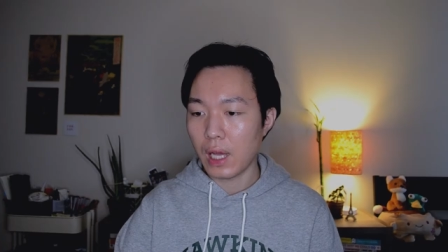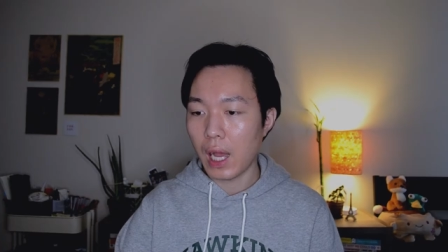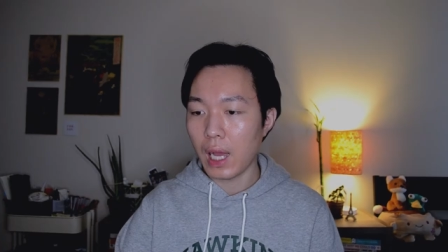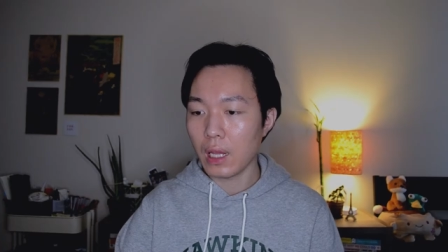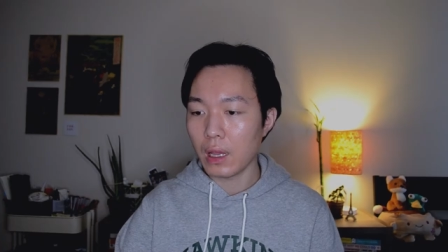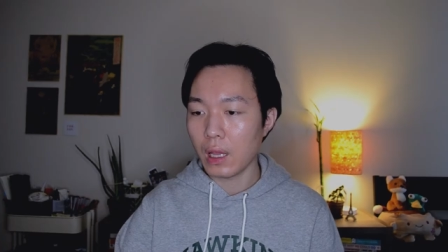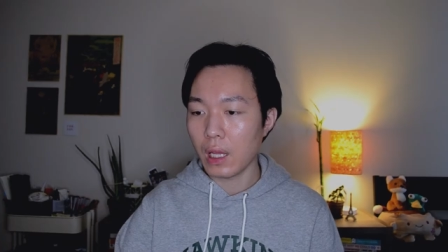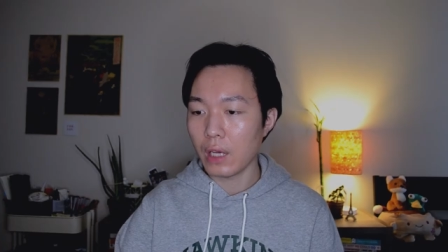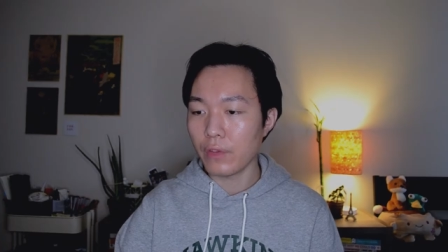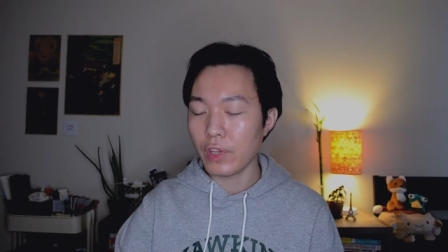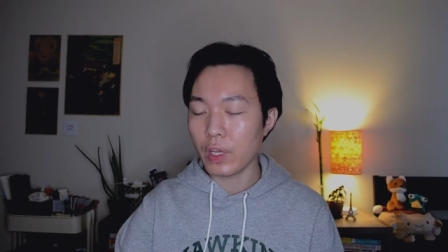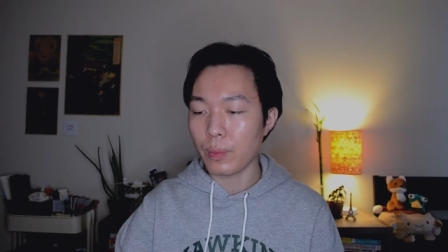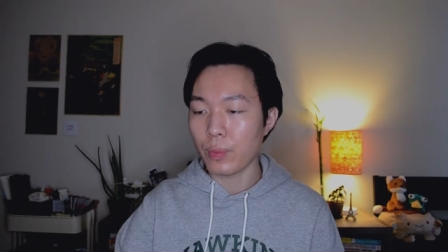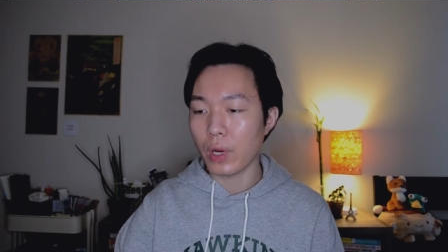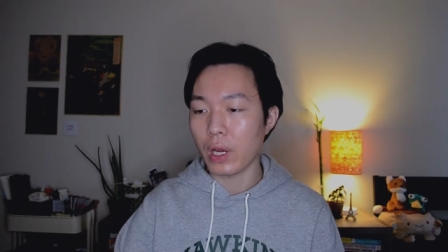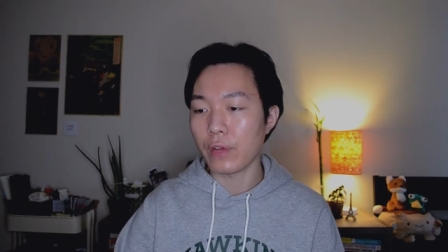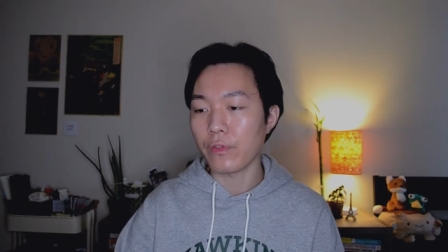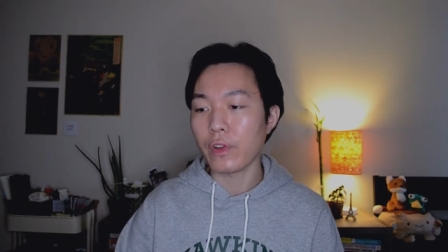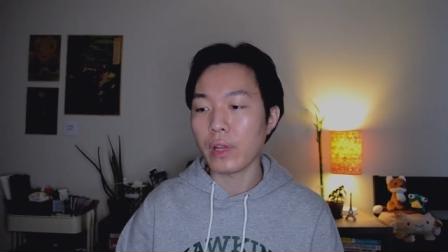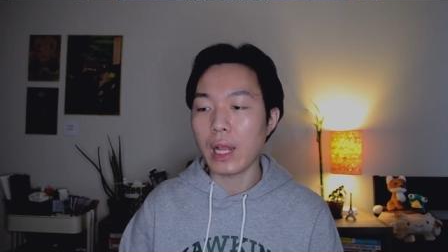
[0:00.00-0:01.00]
I love their
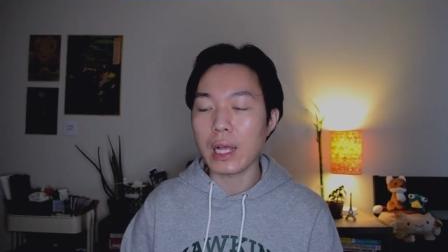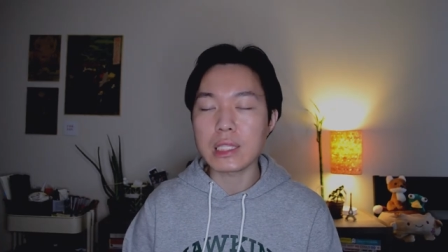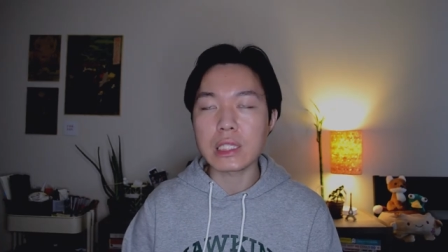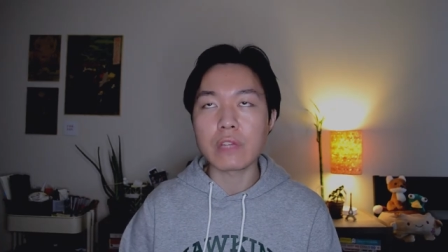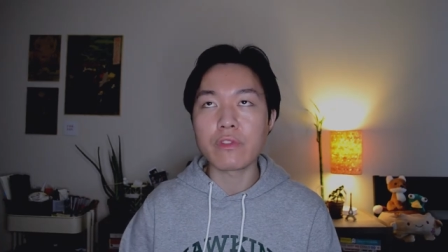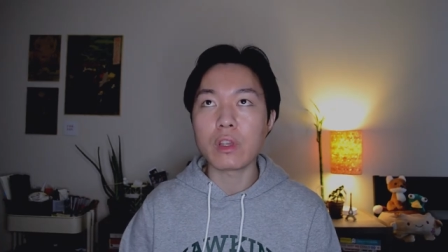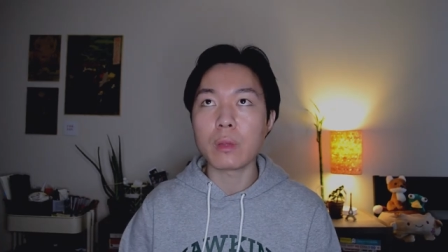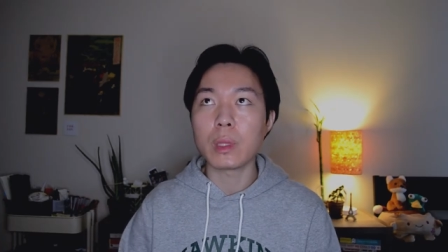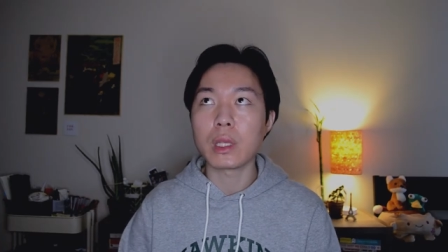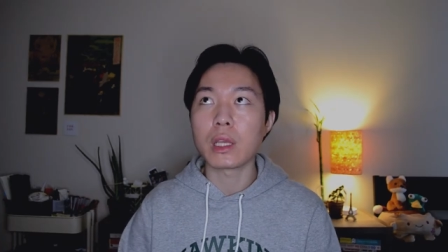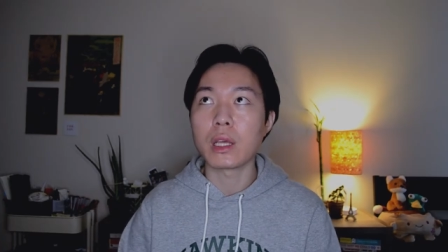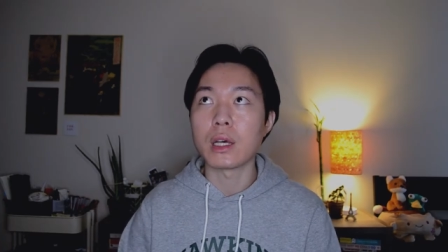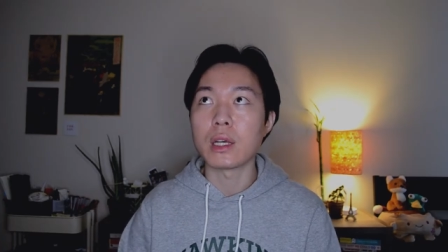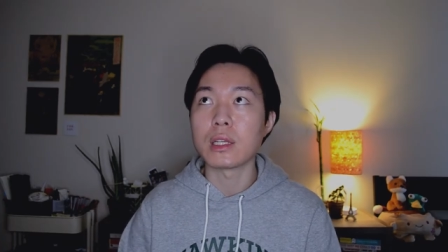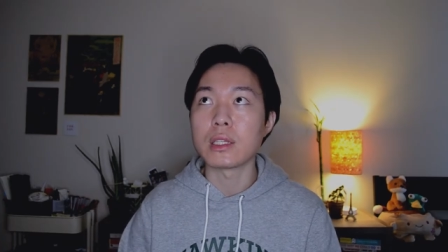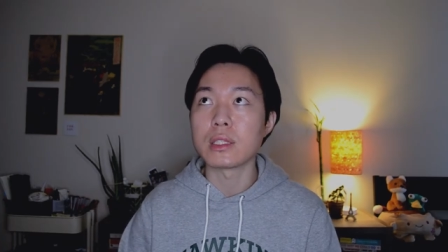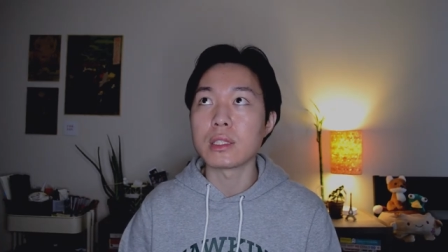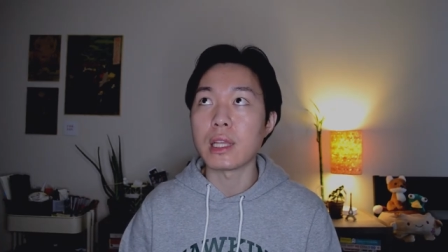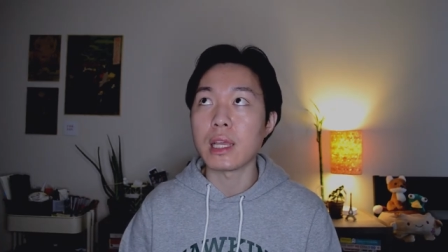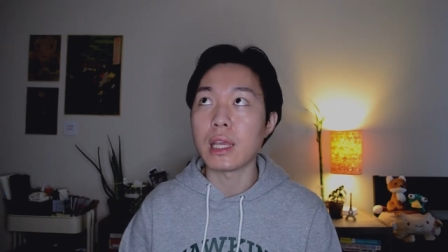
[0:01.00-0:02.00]
brand philosophy
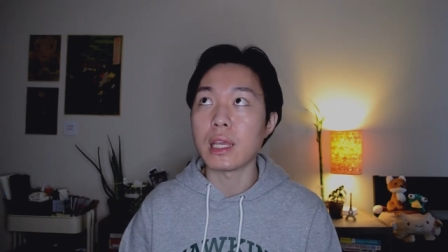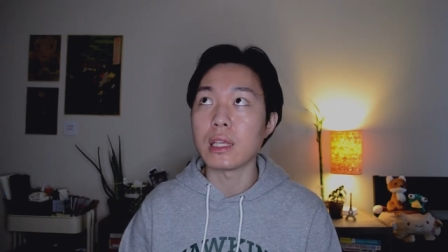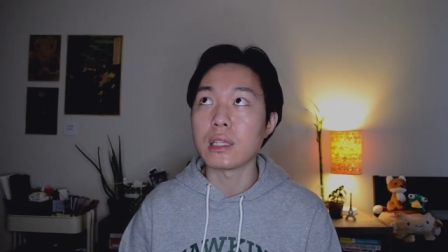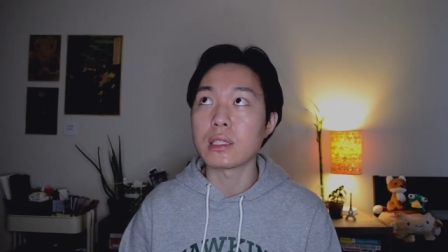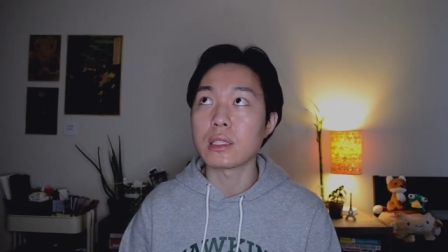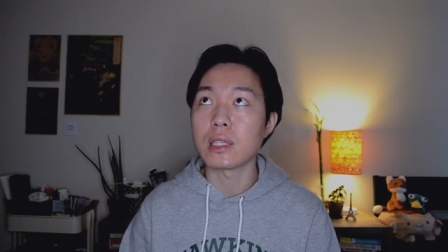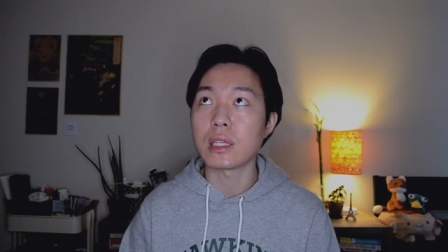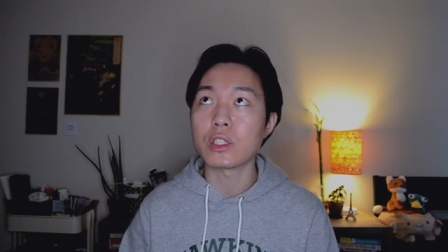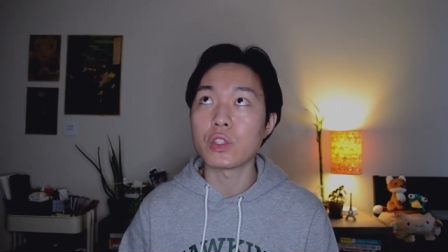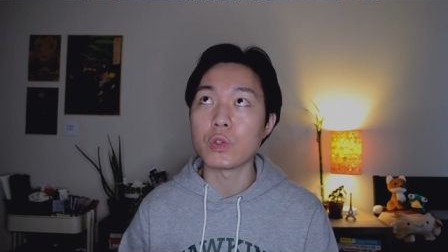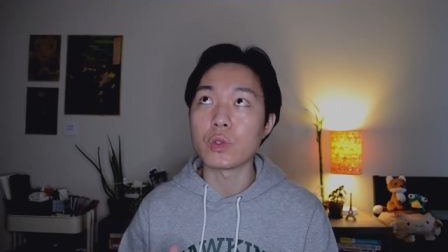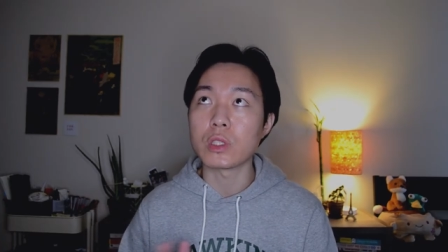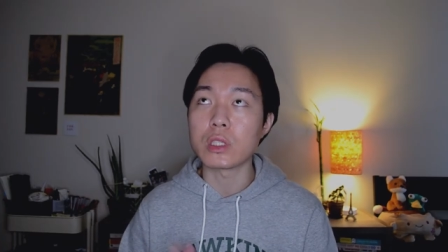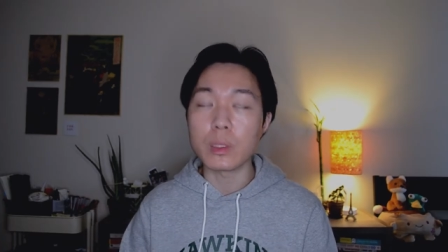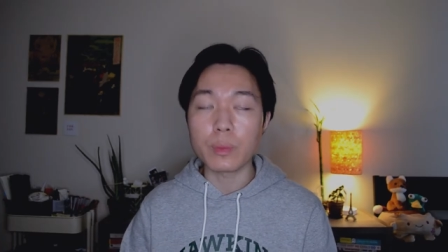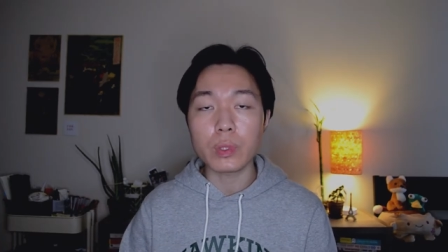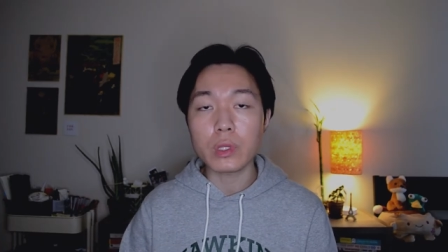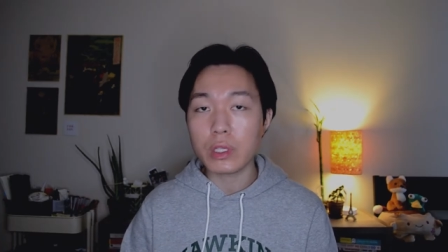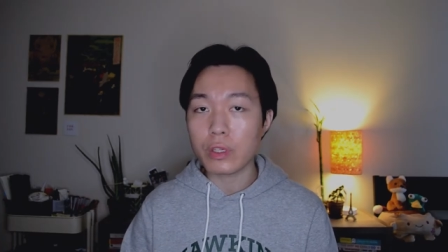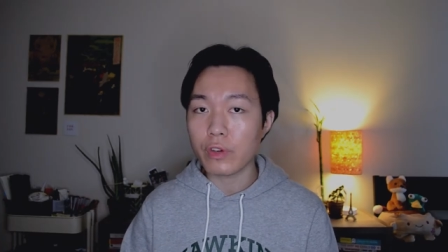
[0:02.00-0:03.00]
because they stick to
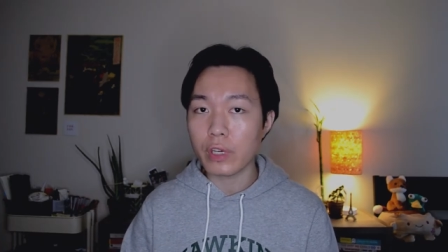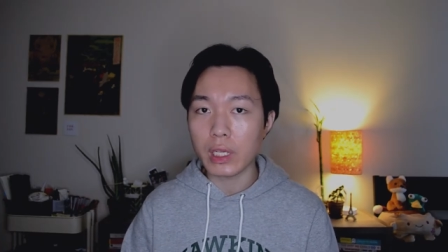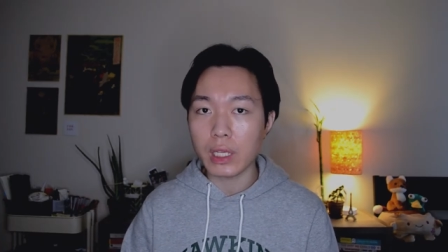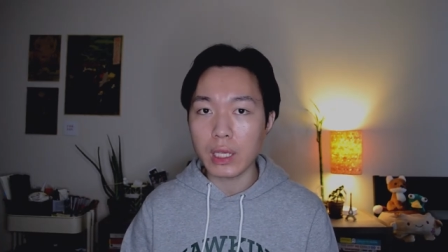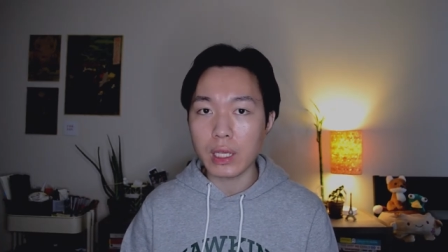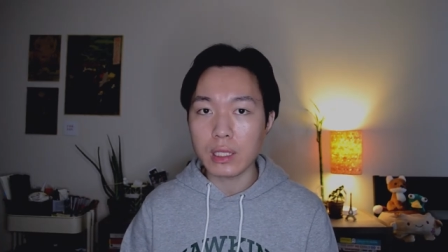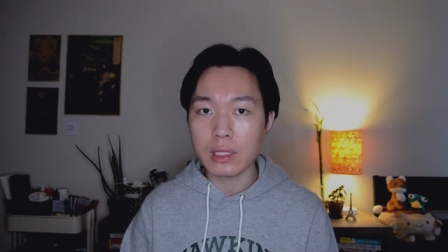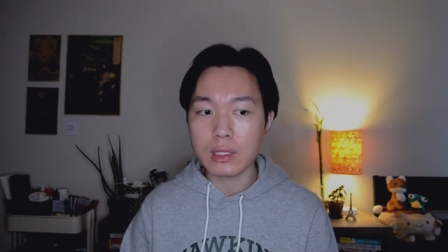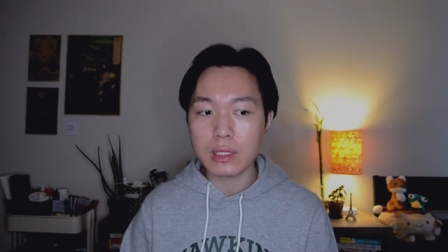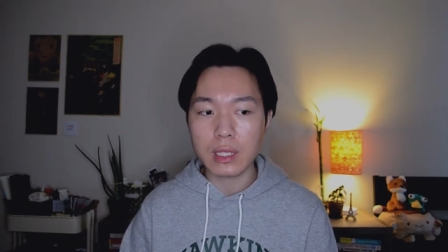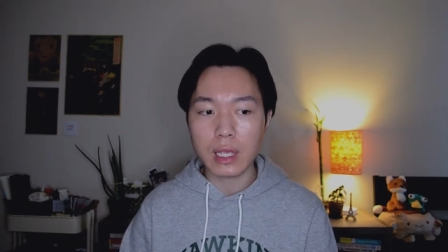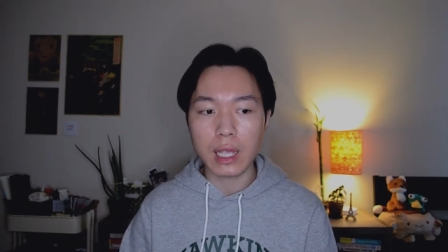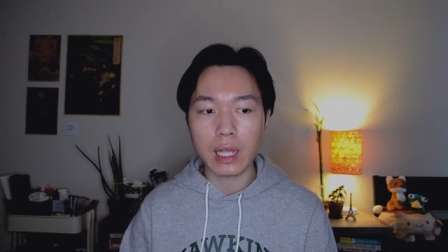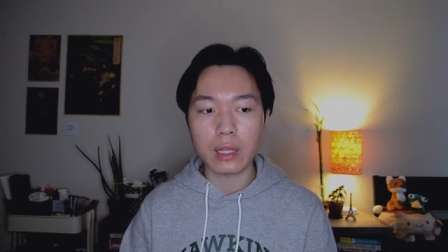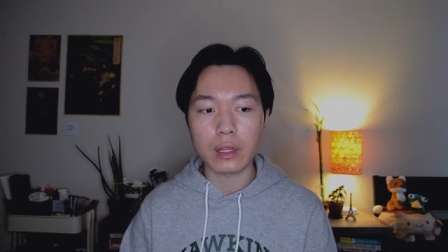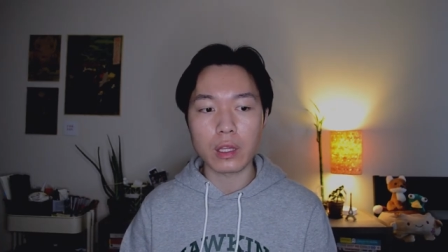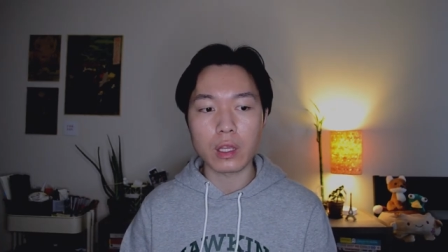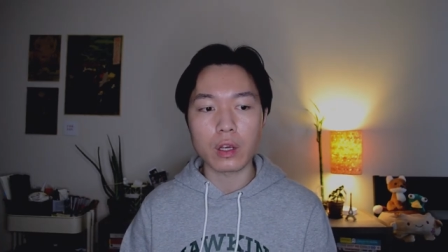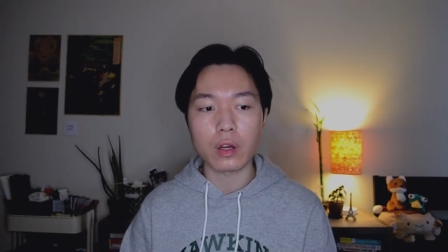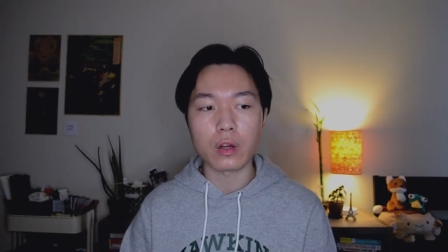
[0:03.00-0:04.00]
simple ingredients
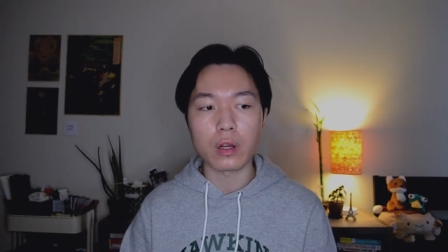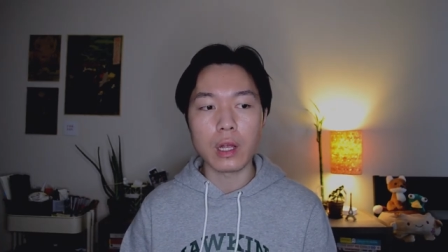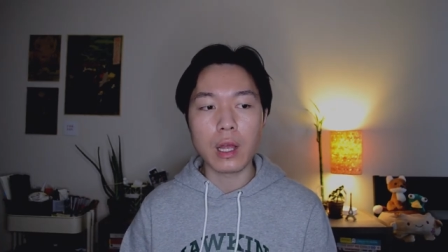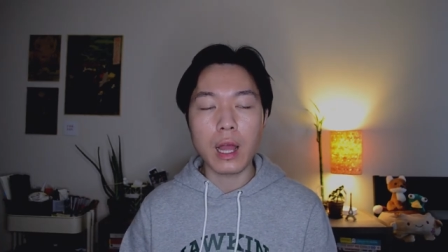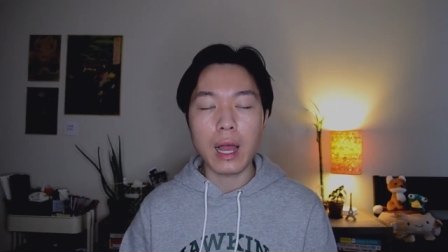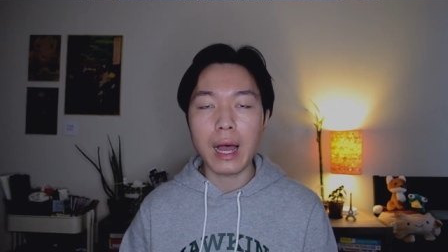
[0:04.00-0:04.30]
and they're